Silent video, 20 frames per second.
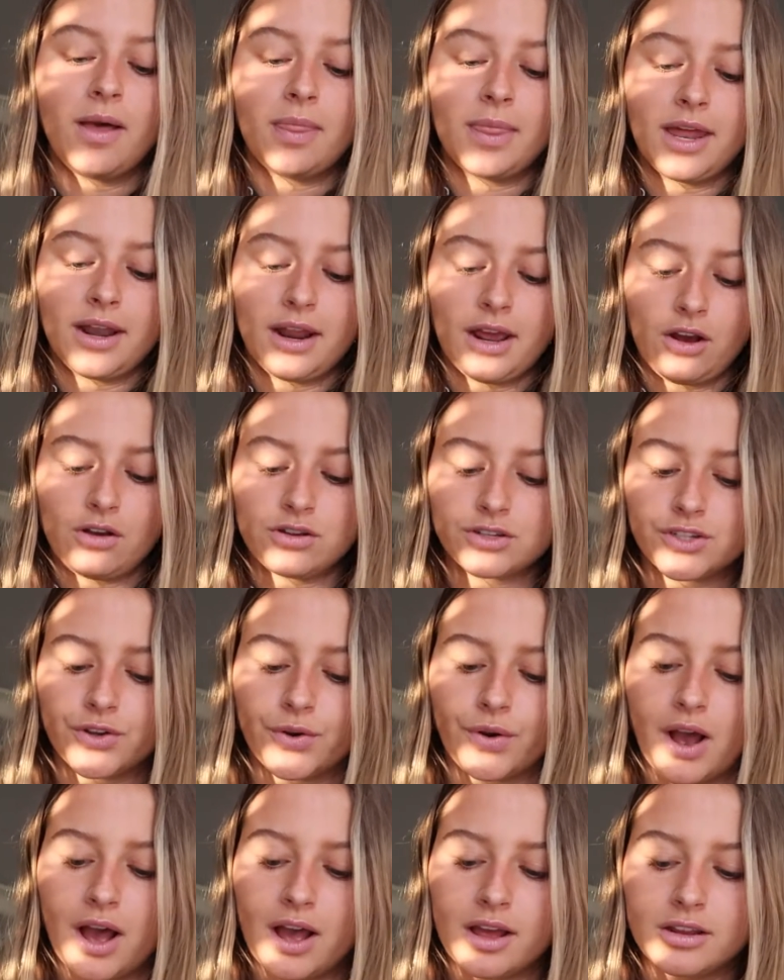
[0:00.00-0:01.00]
and then I also
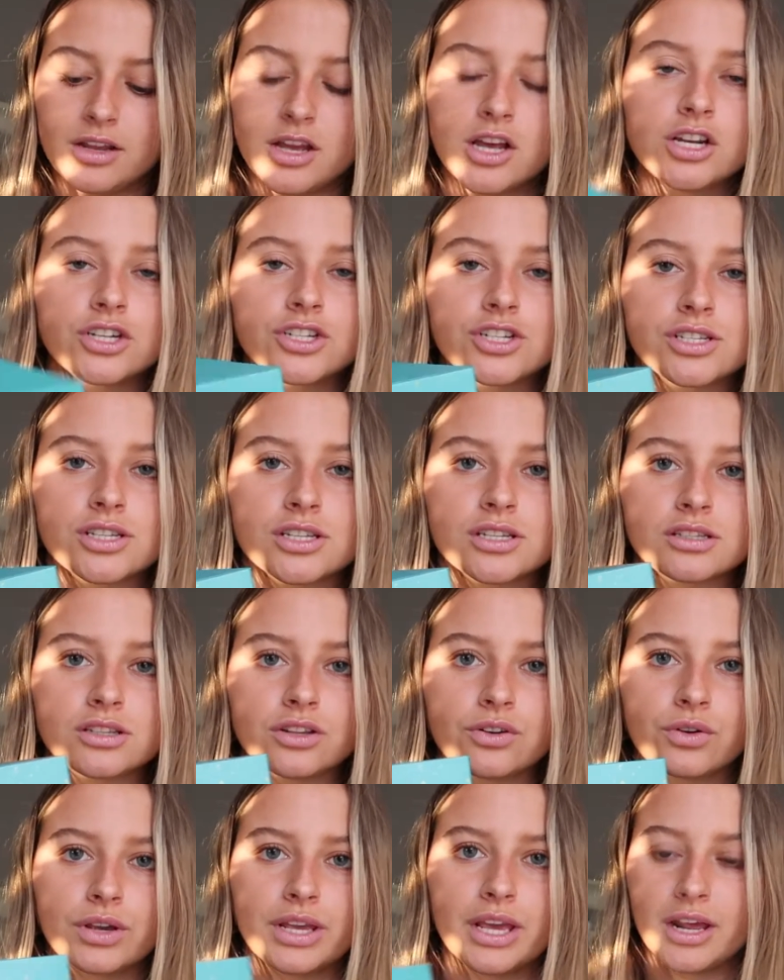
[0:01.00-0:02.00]
got just this
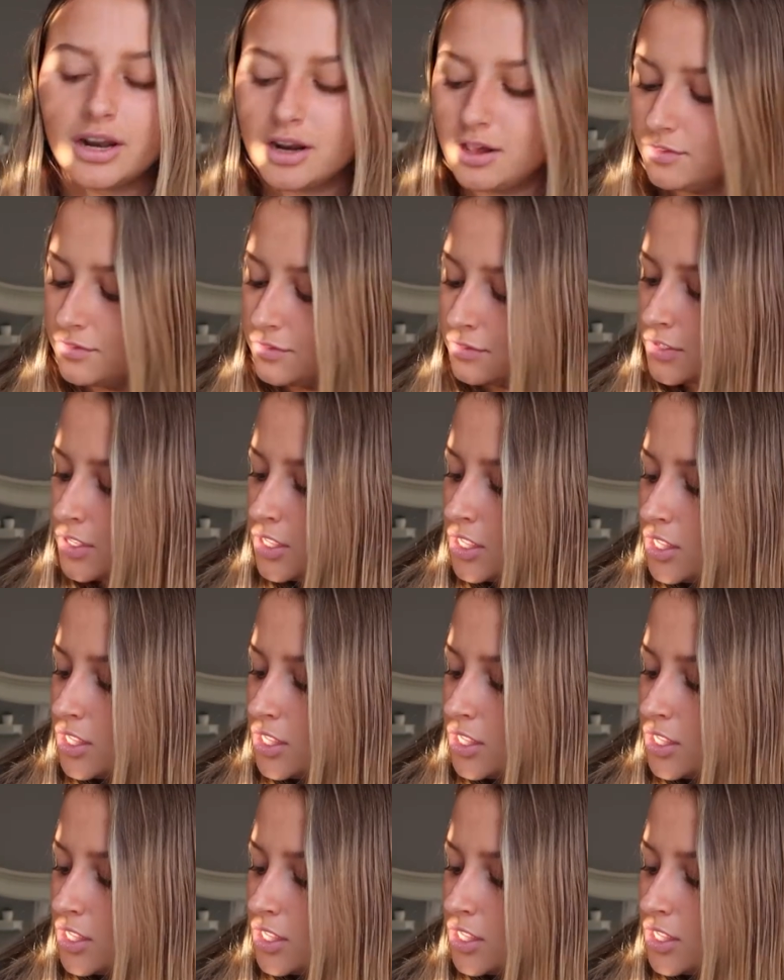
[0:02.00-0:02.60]
little kit of